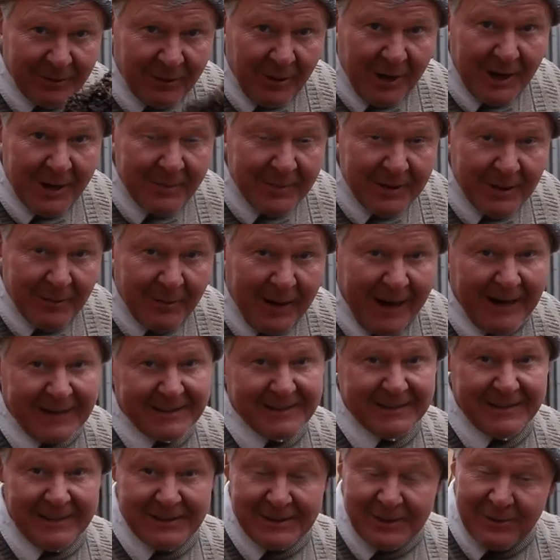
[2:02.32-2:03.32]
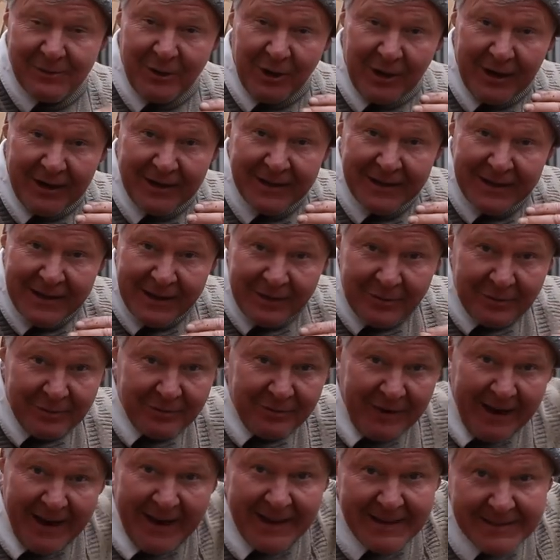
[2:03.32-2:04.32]
quite a bit of wax unless you've got a
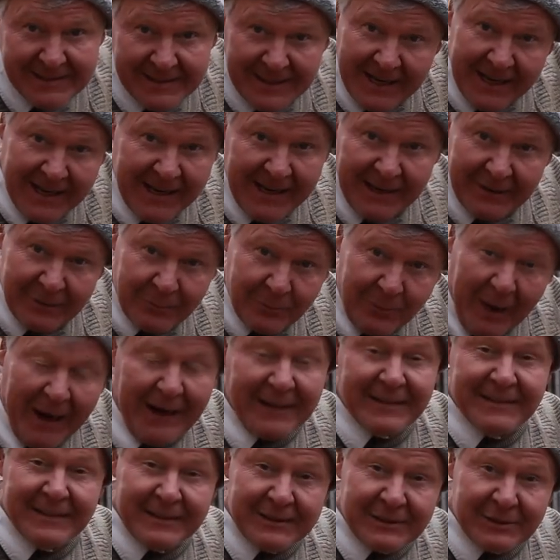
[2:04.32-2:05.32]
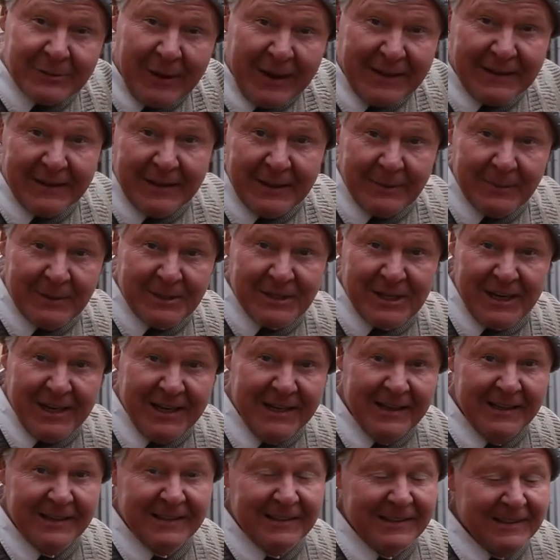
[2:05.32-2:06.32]
fancy ass wax extracting
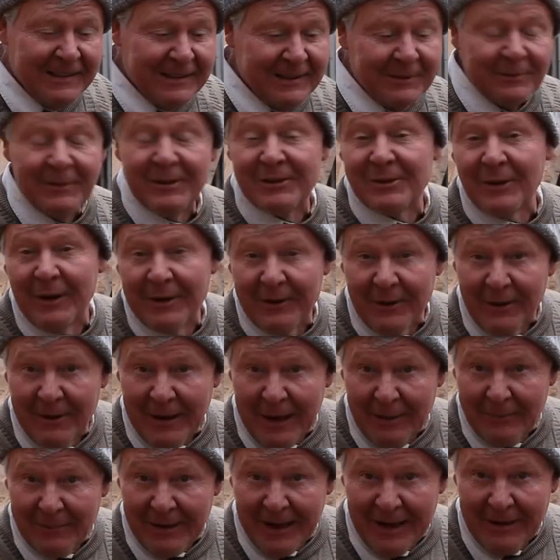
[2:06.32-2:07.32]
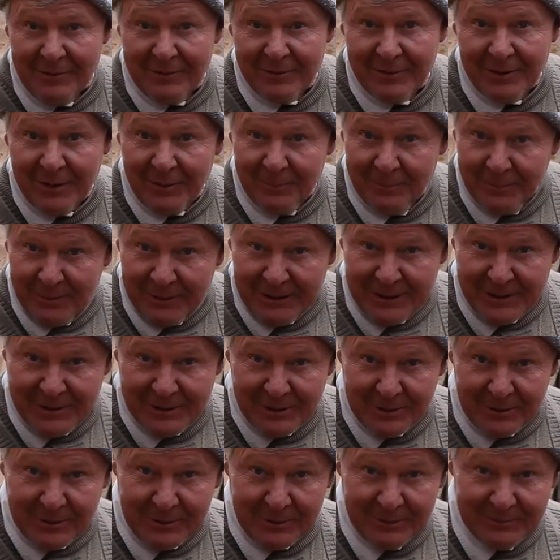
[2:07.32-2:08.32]
machine, which I don't happen to have, and I'm pretty
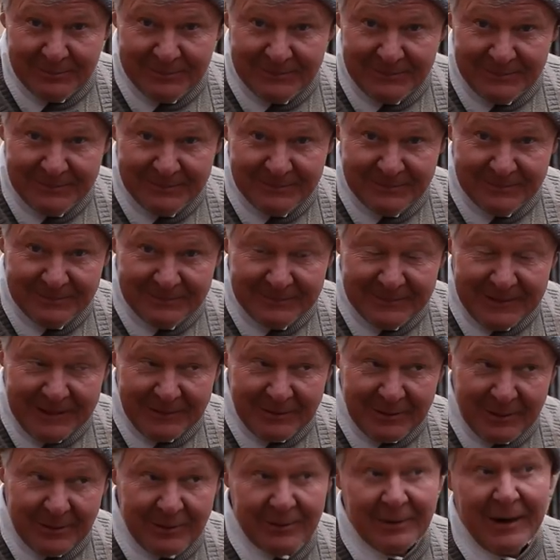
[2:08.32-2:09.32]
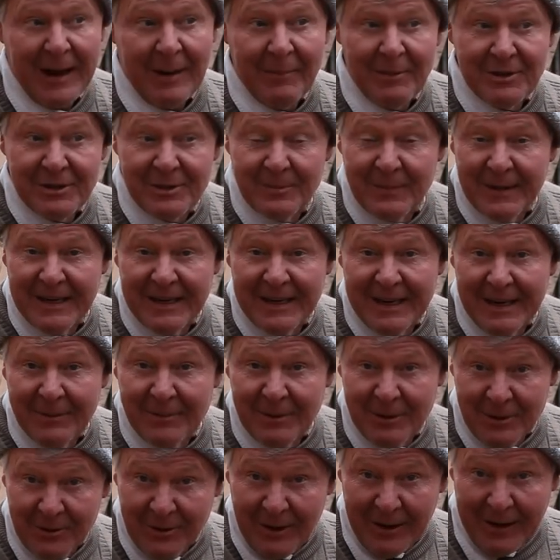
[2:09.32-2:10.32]
sure if you're an amateur
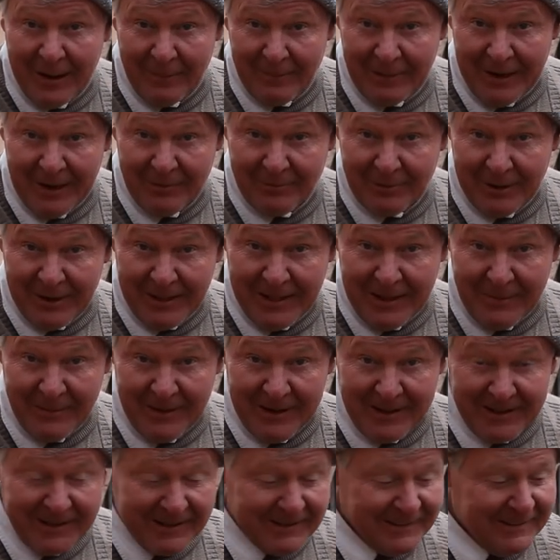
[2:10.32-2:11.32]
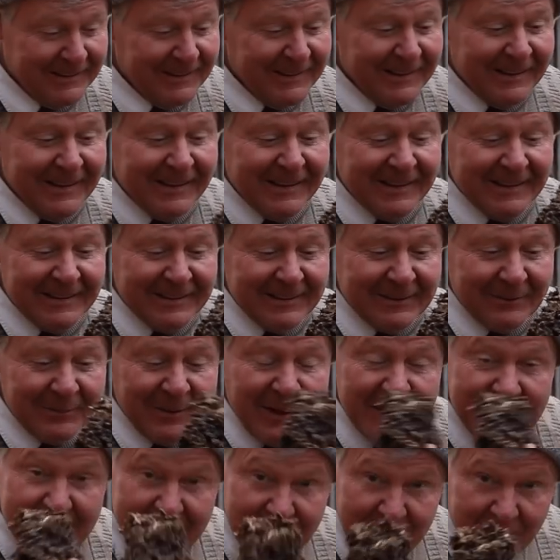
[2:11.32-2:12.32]
beekeeper, you don't happen to have one of them either.
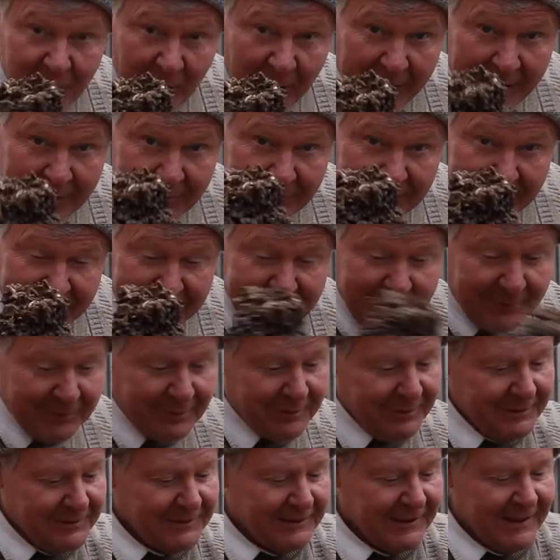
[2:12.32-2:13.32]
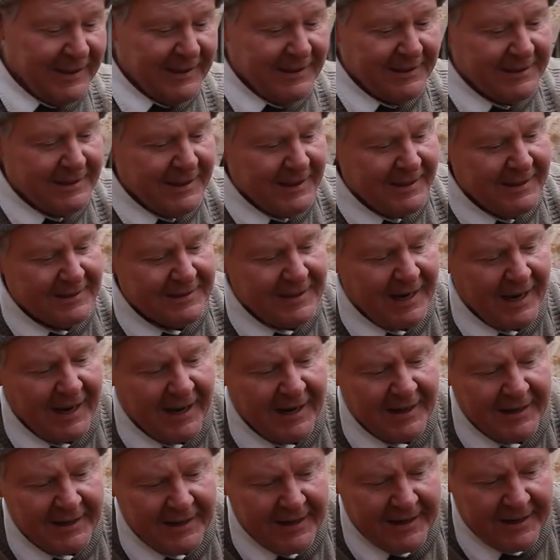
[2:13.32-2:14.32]
This is quite effective. So you can see there's
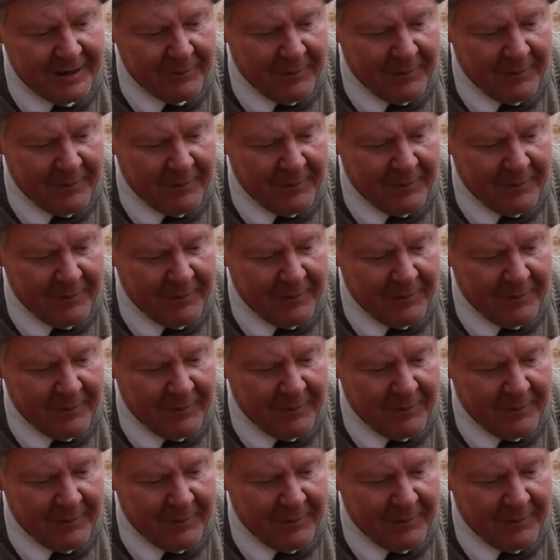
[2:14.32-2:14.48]
hardly any